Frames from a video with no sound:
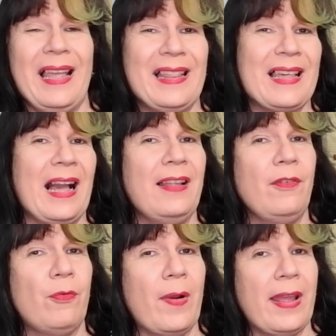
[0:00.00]
it's kind
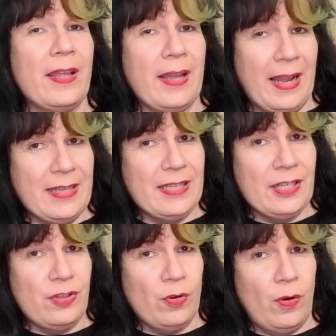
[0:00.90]
of where I
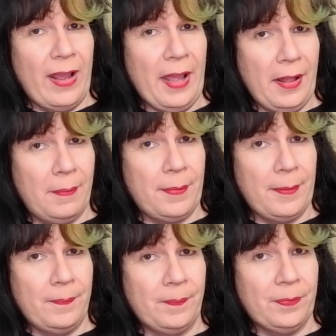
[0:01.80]
need your help.
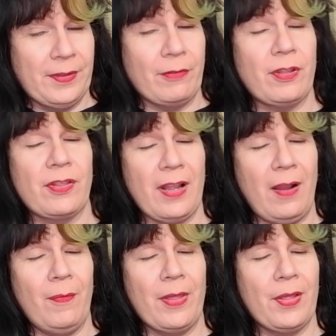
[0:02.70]
Now, to
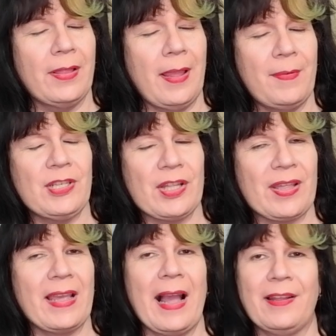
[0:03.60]
start with, let me just
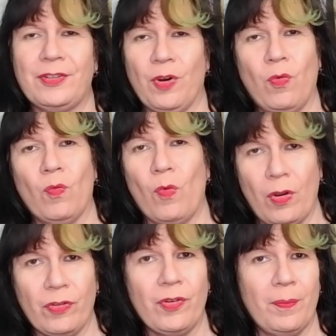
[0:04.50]
say I don't
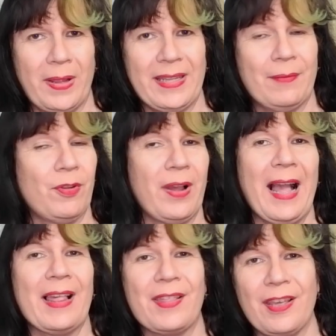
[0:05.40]
want money. I'm not
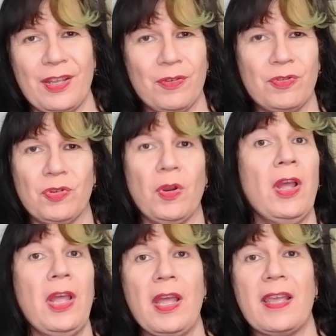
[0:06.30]
asking you to
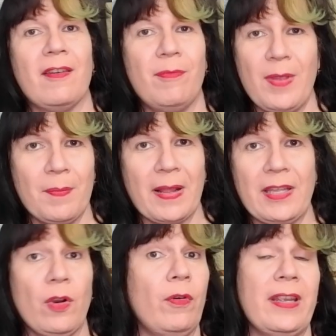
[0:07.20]
give me
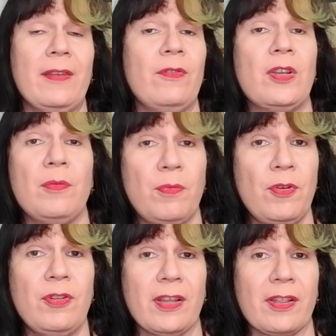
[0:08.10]
money or even
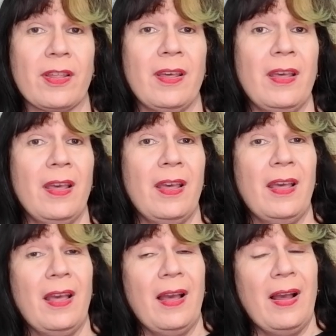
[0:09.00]
computers.
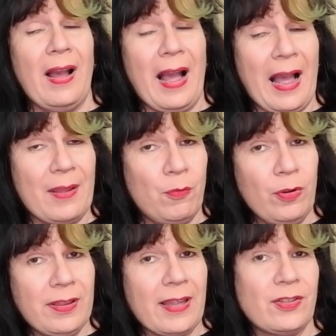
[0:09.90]
I
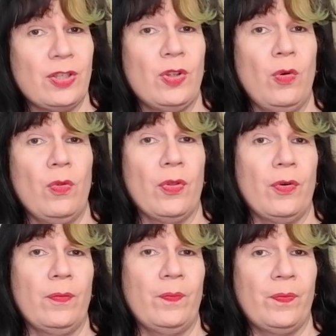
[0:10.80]
would like to know,
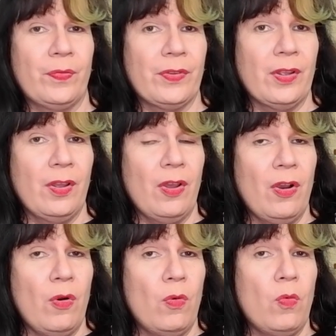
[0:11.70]
though,
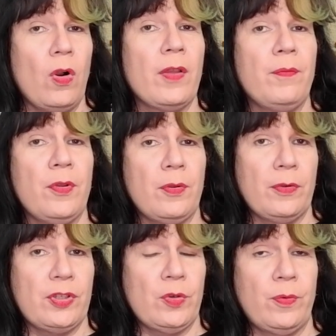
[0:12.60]
what computer
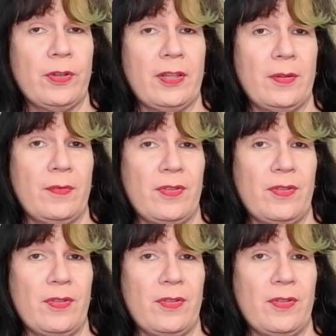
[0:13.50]
would you put in a